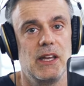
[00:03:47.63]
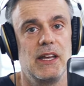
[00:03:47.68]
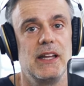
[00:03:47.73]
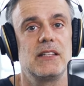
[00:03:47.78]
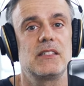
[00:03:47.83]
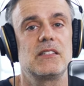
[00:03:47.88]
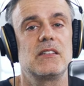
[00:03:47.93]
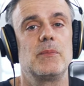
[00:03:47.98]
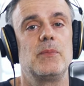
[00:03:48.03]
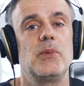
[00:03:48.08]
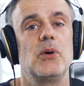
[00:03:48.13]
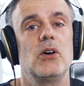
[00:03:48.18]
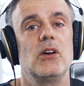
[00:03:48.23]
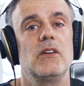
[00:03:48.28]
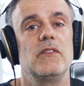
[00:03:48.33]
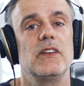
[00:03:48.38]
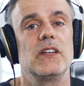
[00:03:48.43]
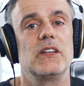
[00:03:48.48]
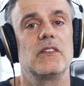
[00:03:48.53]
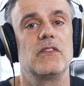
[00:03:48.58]
it's the
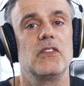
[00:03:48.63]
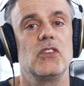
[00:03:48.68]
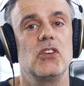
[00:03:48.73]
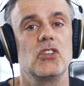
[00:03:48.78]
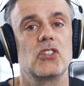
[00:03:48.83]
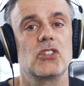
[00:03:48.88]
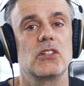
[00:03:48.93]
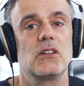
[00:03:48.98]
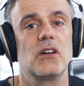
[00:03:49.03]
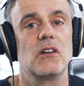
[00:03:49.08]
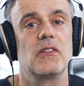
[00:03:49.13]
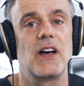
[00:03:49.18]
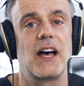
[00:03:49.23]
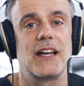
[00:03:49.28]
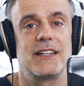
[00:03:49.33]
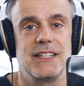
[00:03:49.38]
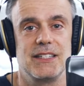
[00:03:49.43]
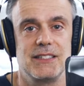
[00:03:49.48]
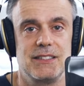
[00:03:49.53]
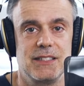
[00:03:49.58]
perfect fusion of
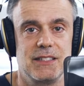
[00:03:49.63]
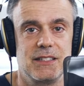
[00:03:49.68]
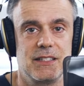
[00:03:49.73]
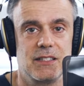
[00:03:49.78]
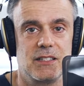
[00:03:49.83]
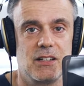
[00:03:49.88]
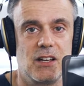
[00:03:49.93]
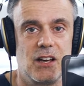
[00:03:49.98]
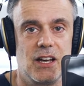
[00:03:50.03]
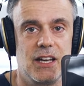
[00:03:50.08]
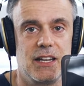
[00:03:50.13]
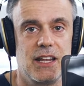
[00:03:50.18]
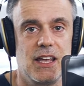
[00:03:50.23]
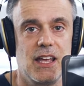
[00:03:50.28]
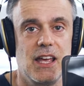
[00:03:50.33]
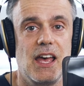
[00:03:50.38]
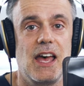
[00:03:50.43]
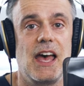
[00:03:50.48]
artistic design